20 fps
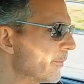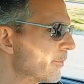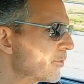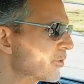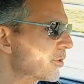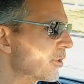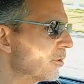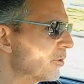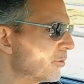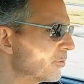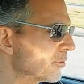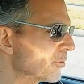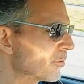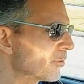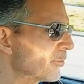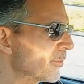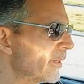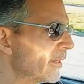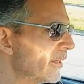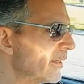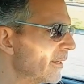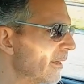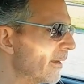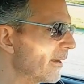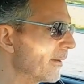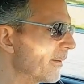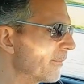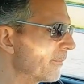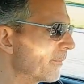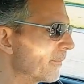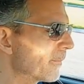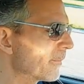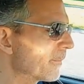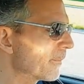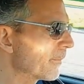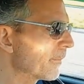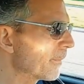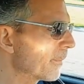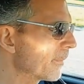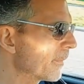So we,
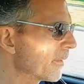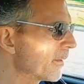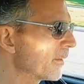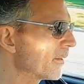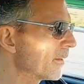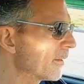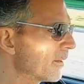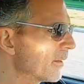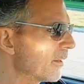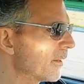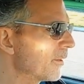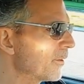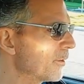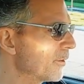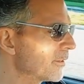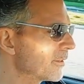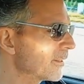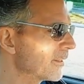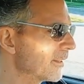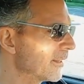although